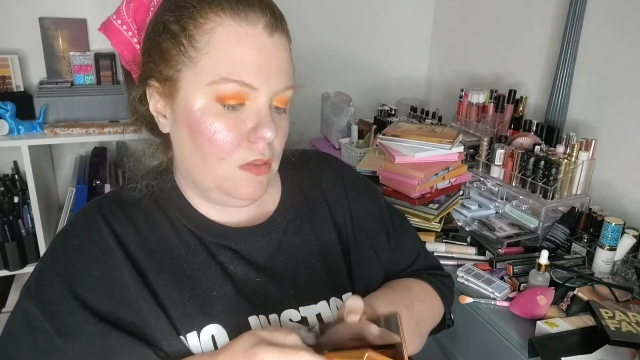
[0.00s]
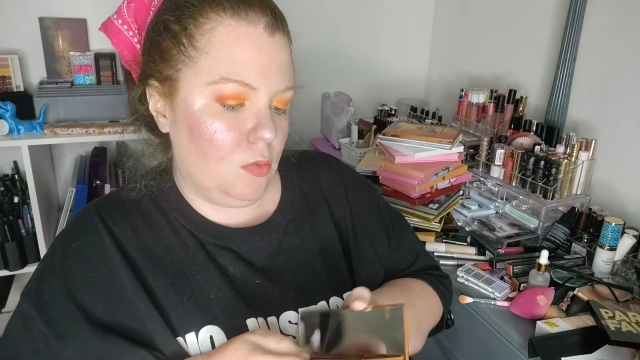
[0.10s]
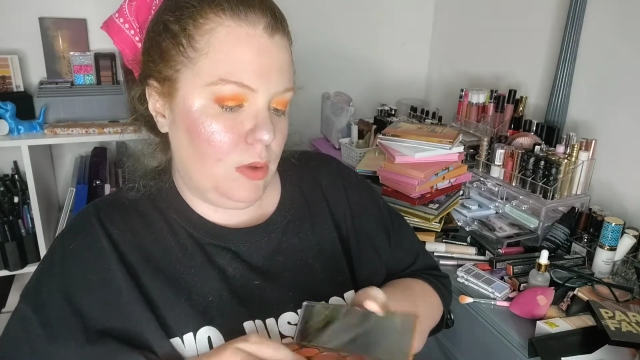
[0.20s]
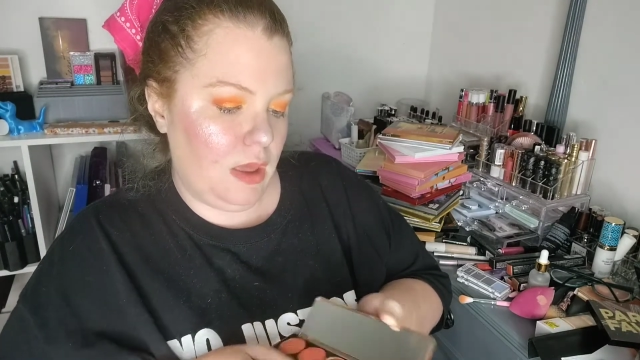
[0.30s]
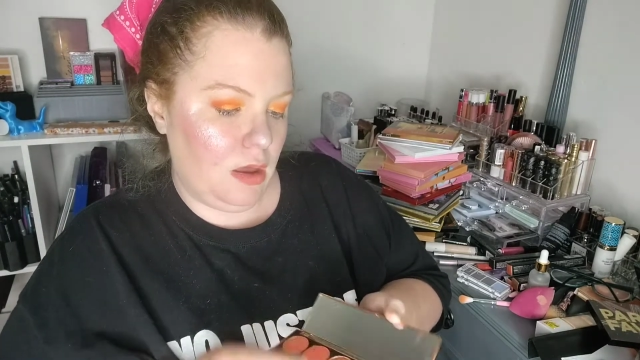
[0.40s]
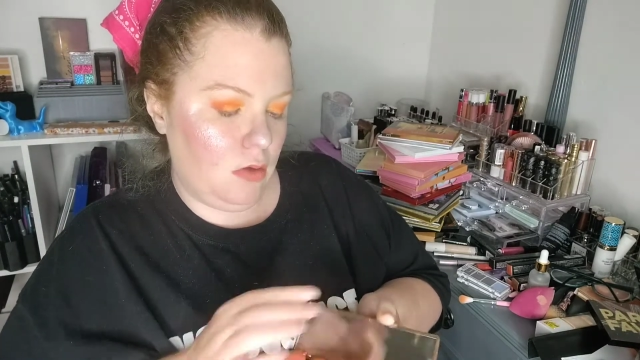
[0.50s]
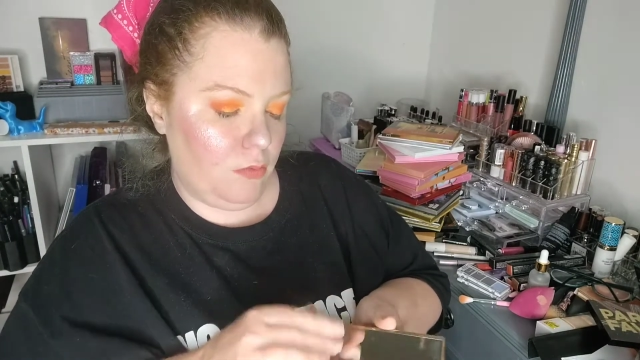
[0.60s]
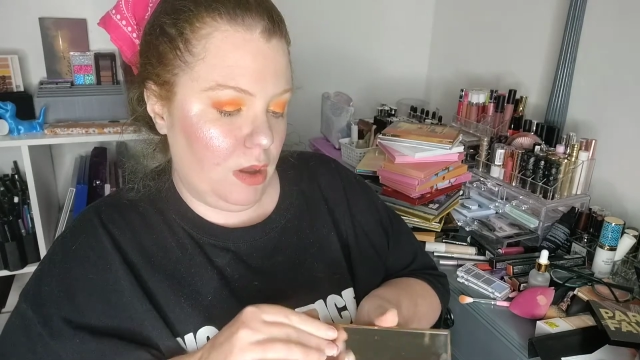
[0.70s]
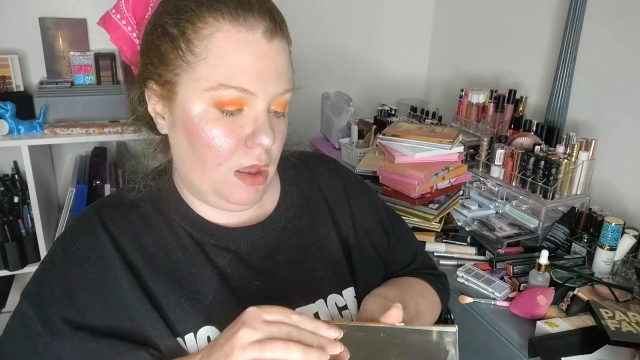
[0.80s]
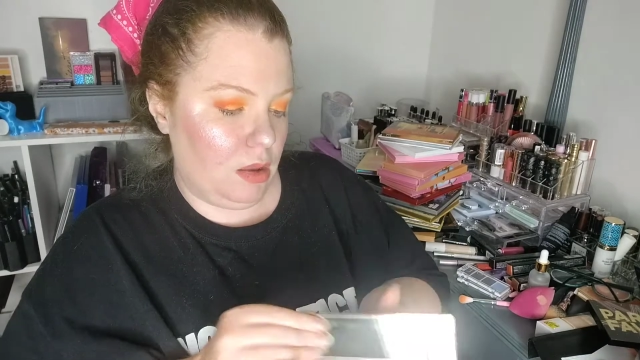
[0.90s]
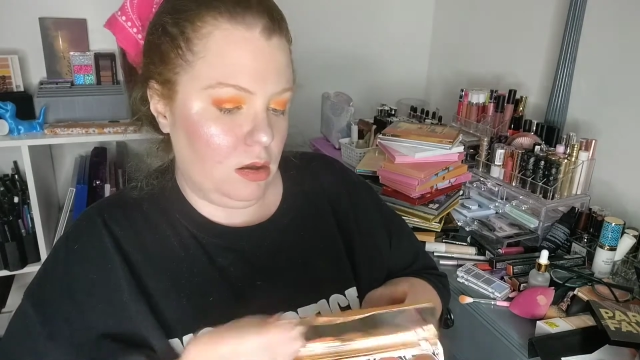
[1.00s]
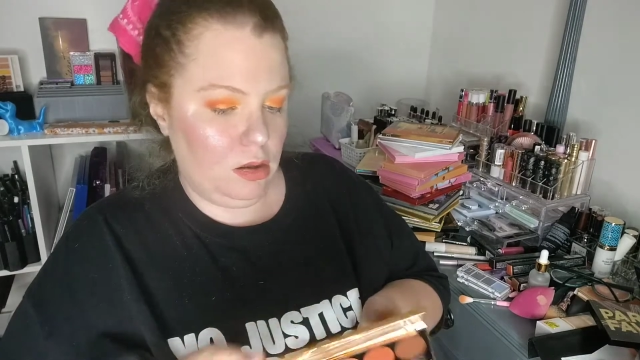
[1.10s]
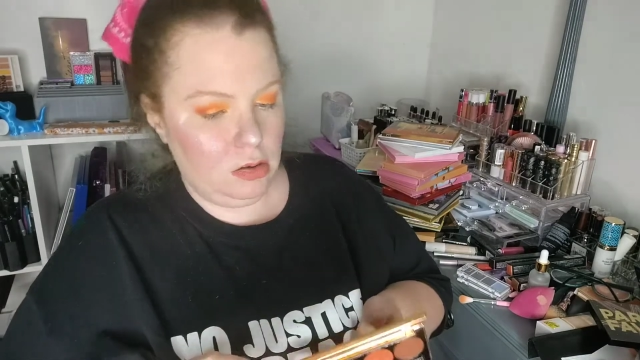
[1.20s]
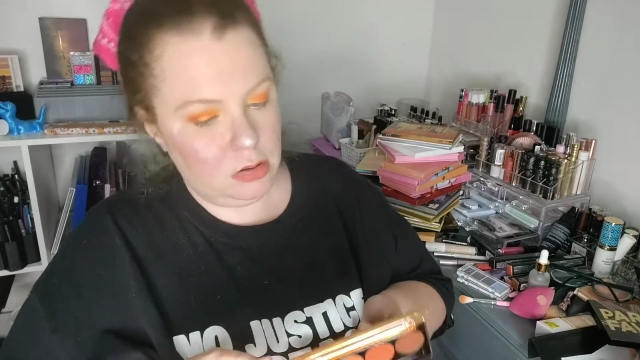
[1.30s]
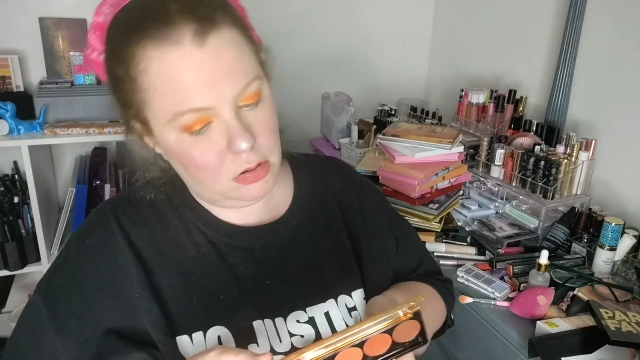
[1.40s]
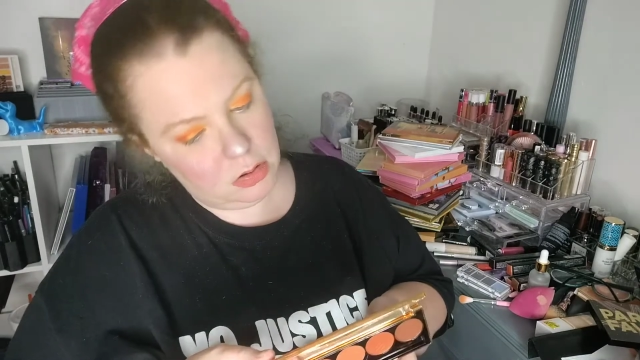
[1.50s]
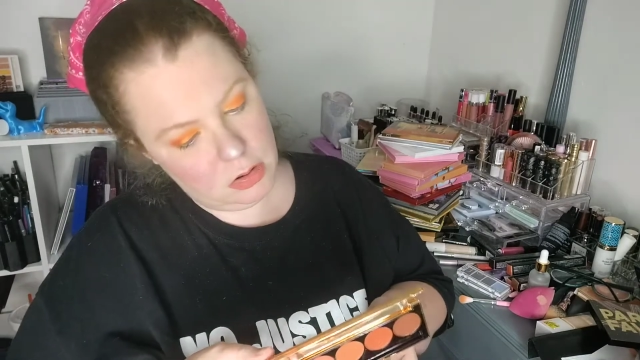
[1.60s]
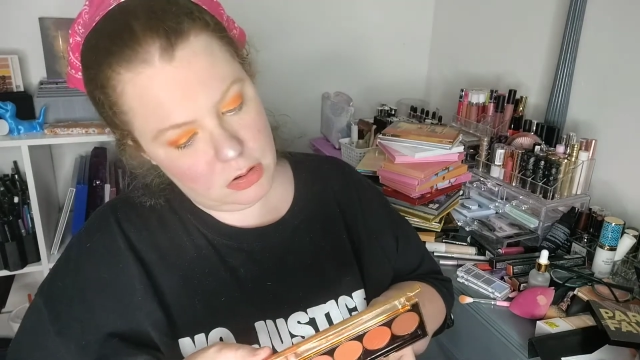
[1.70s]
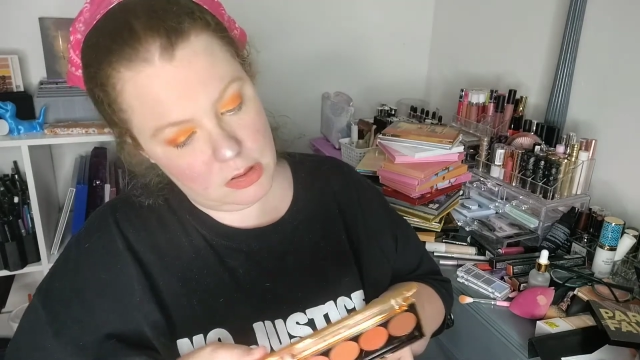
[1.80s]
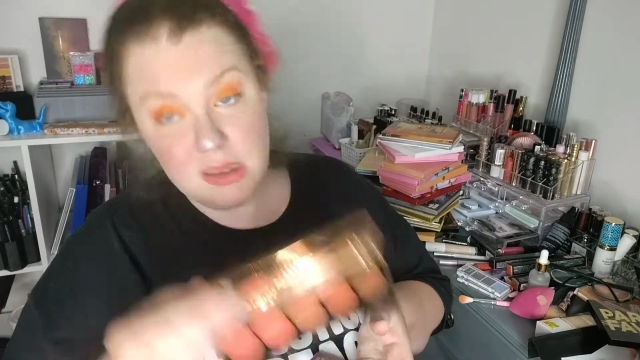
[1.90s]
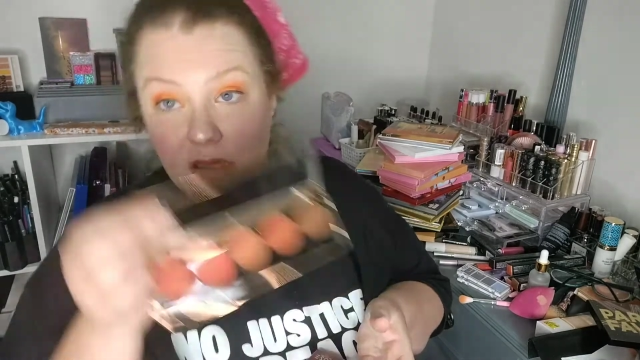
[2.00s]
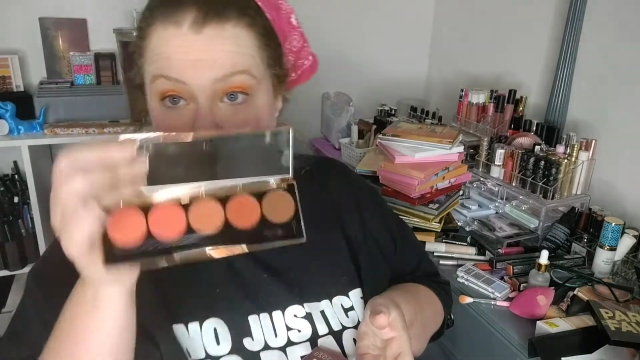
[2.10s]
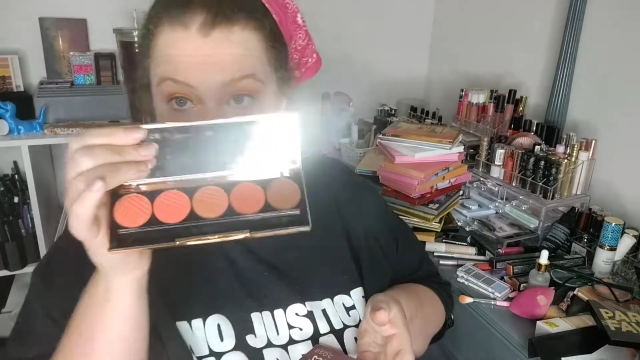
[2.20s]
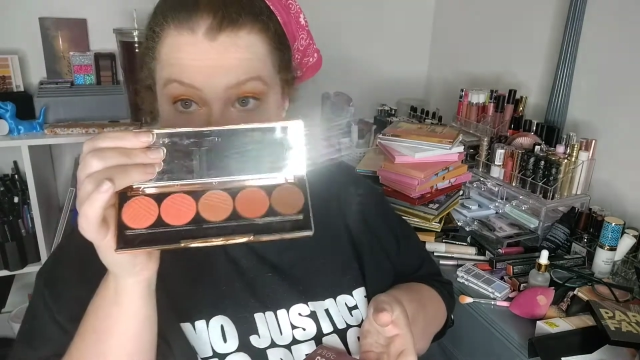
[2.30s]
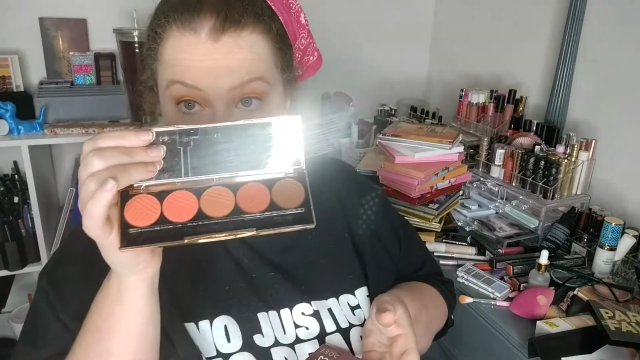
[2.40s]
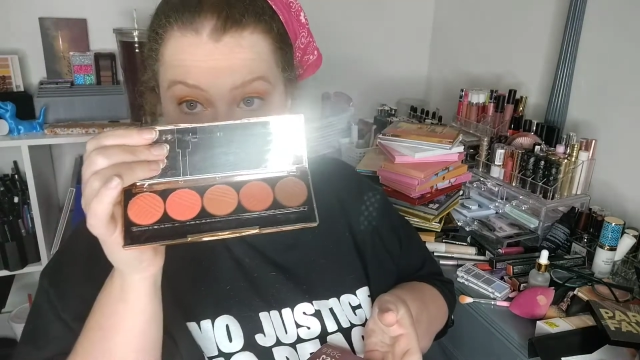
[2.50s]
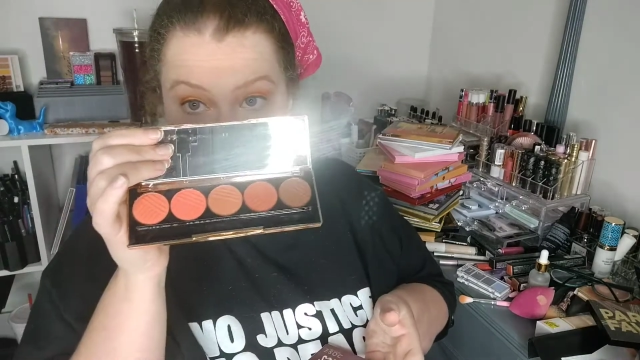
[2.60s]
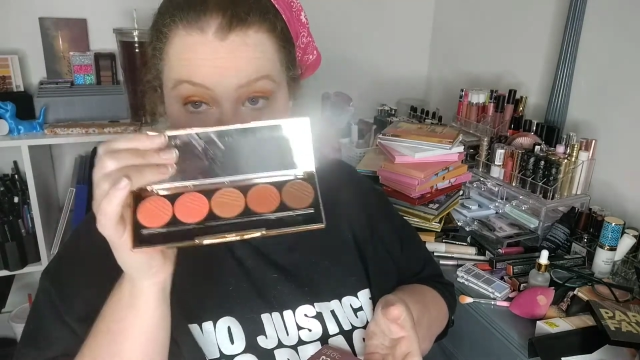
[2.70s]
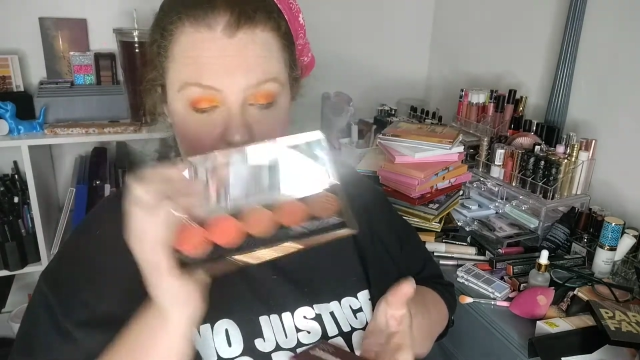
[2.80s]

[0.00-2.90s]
Then we have my Sassy